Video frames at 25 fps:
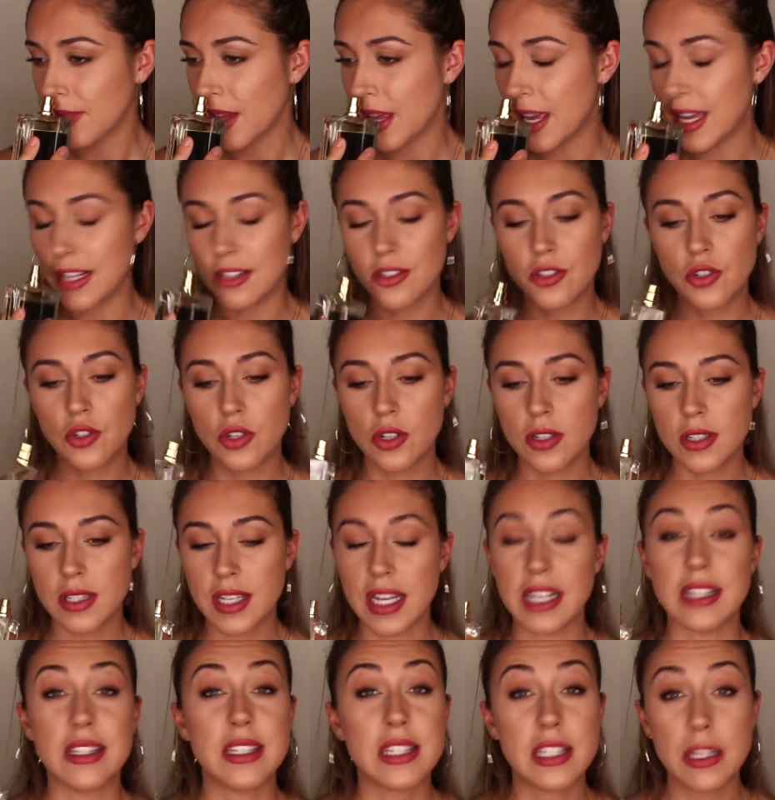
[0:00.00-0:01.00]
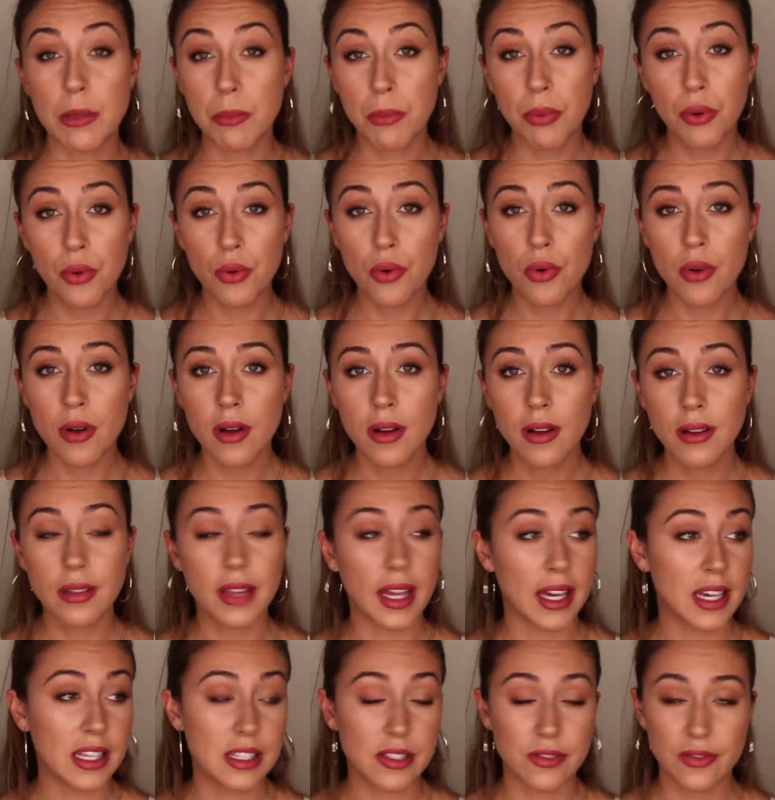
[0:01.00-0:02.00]
It's just, it's simple.
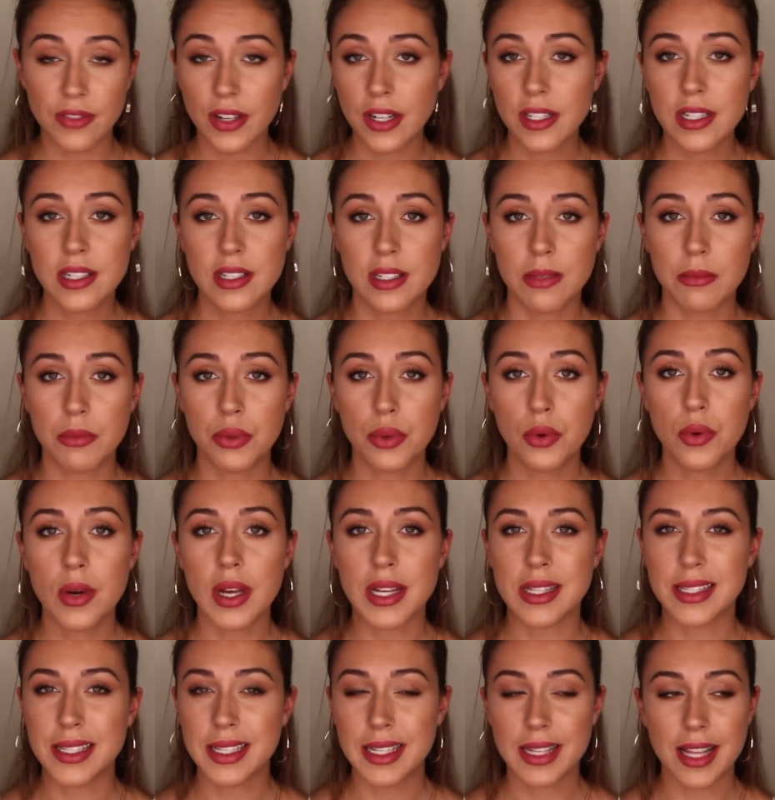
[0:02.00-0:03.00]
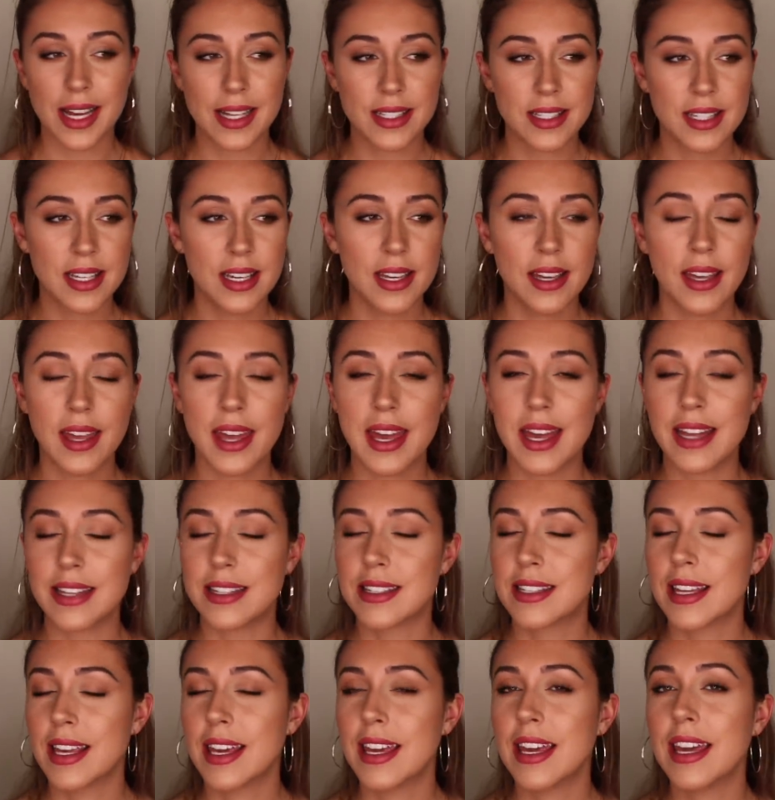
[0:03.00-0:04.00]
Like, it's very simple. It's classic.
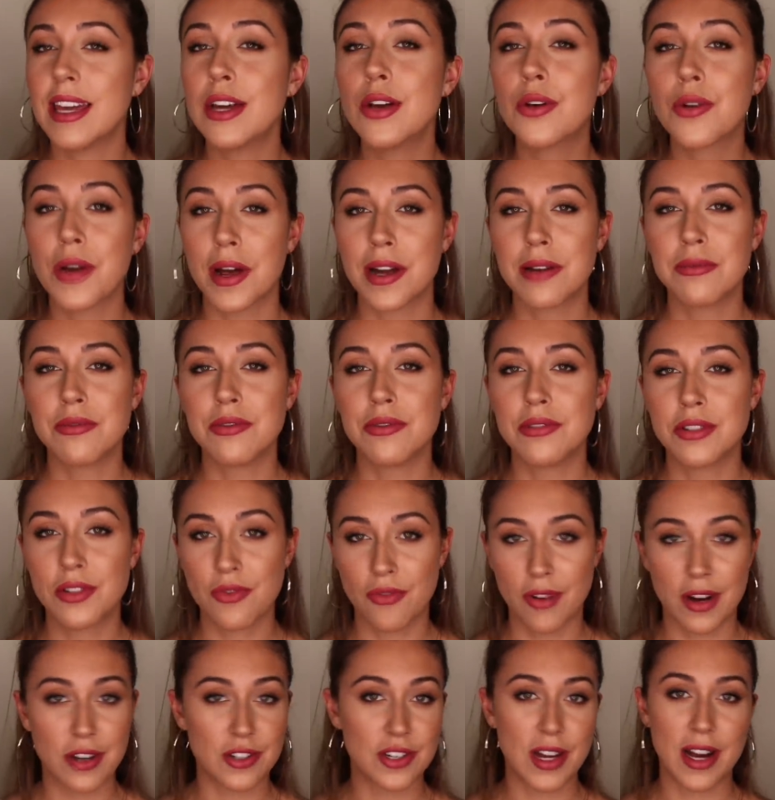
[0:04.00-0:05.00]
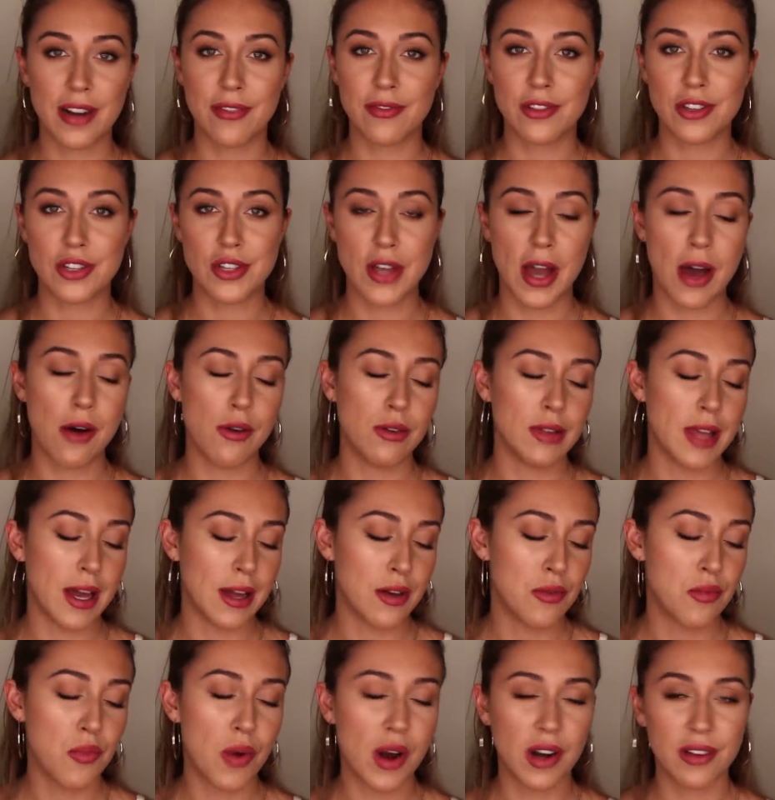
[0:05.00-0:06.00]
It's incredible. It's fresh out of the shower.
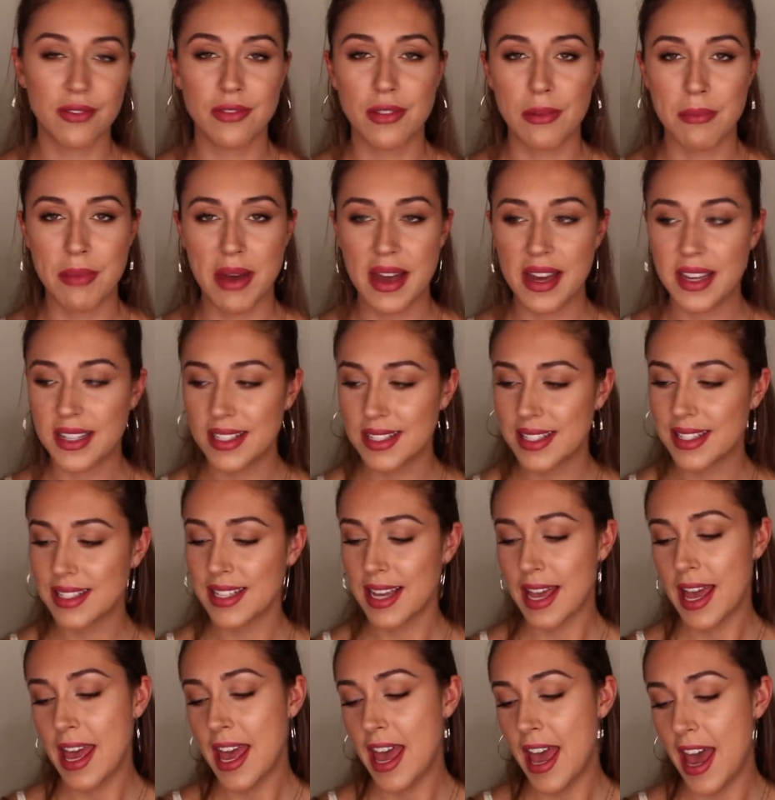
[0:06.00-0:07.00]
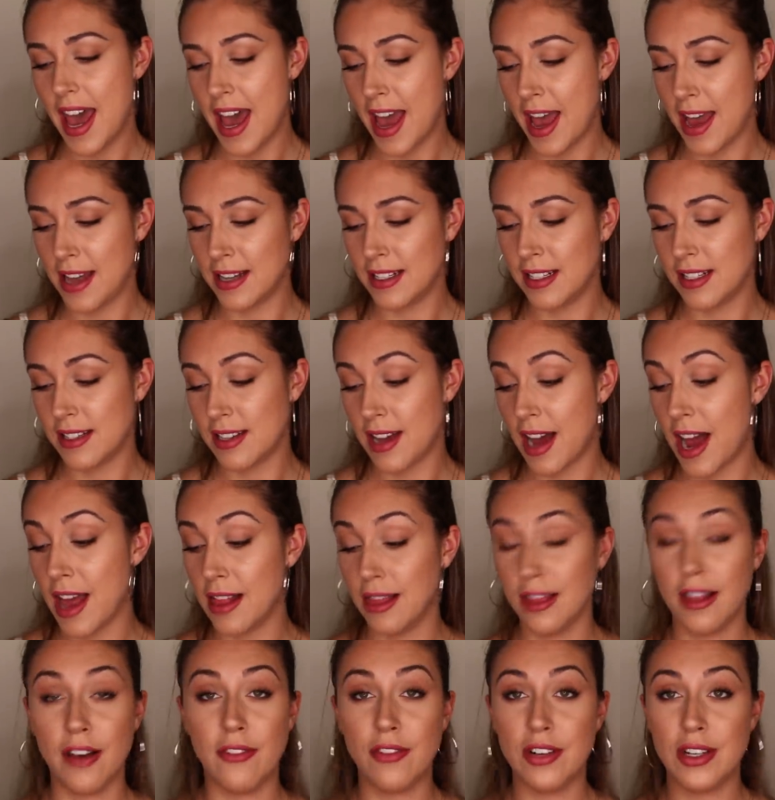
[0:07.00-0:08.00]
Like, one of the best. And
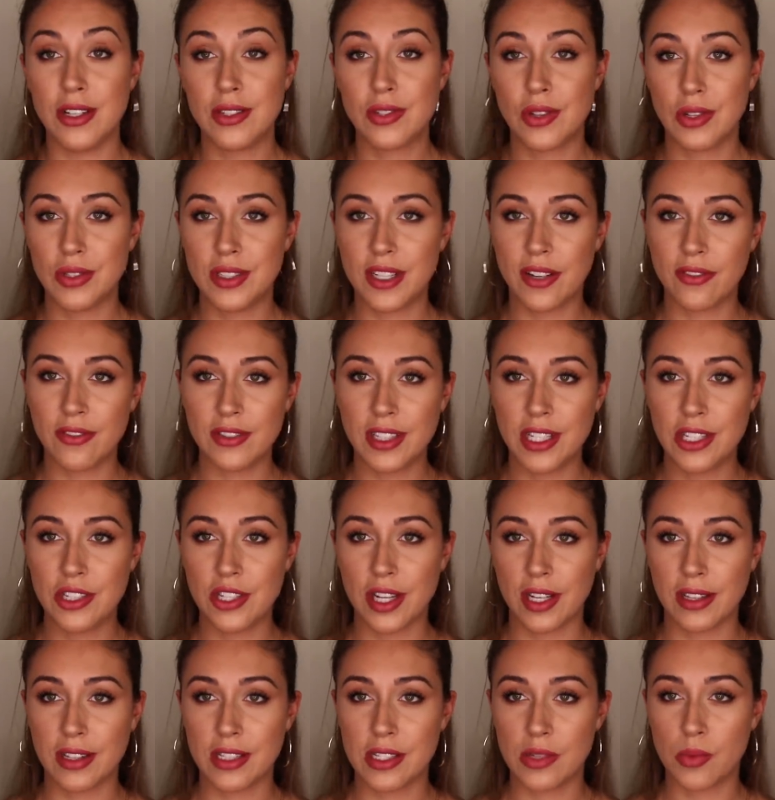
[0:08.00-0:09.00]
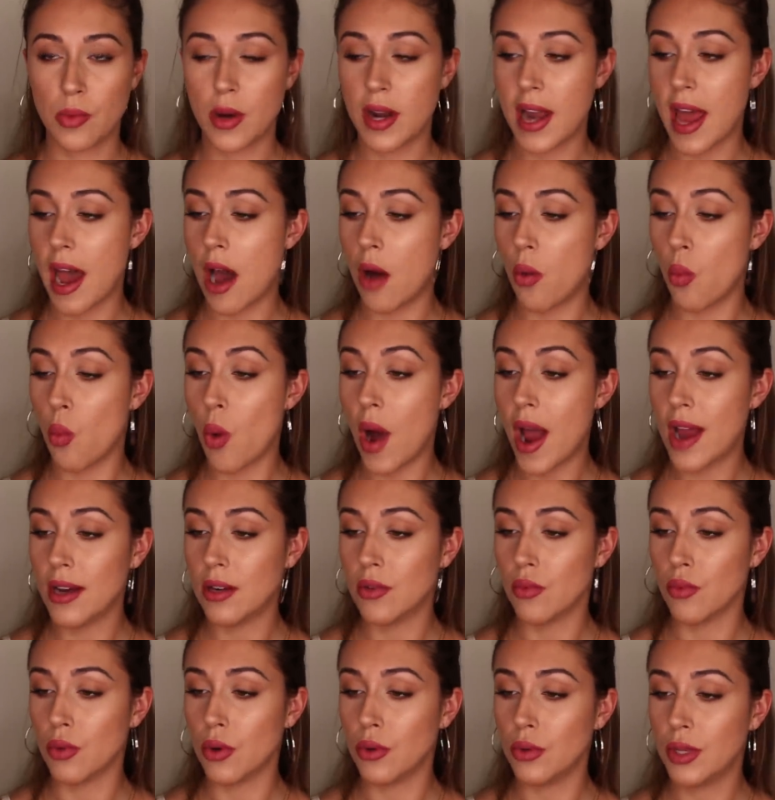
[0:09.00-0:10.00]
I love it. So definitely check this one out. White
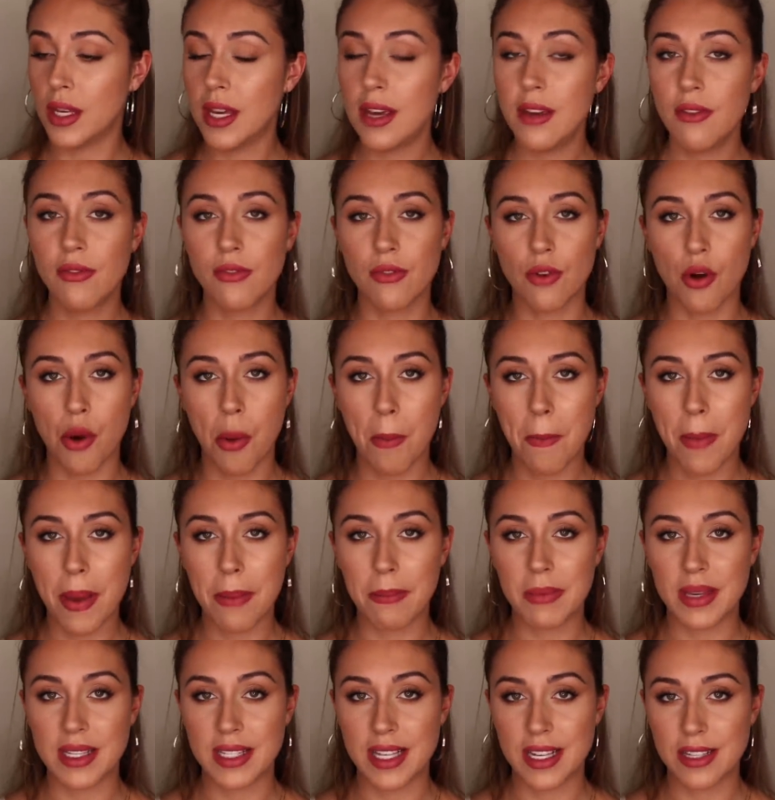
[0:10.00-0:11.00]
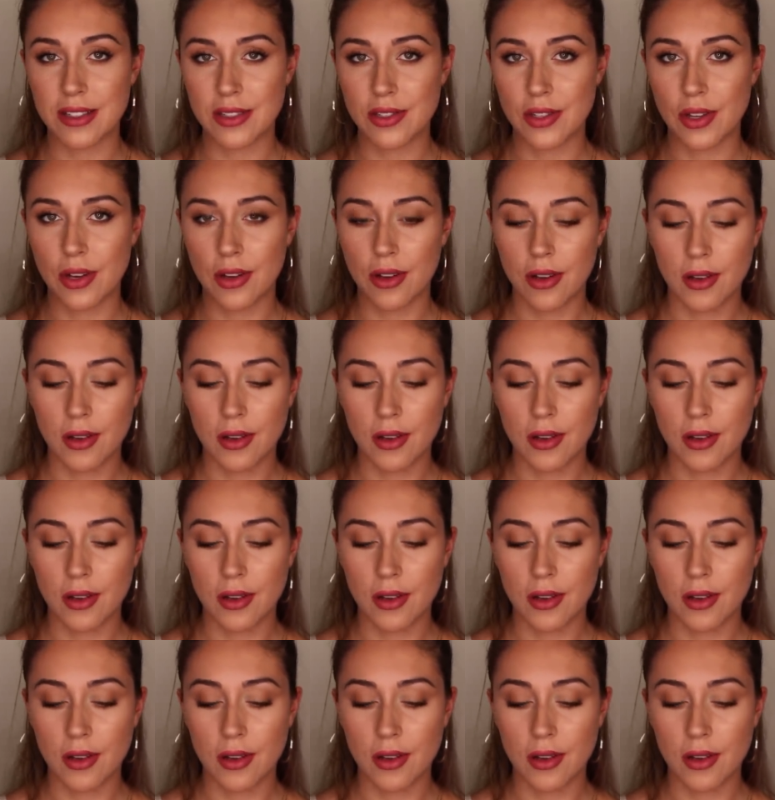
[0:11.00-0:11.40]
Neroli from Mizensir.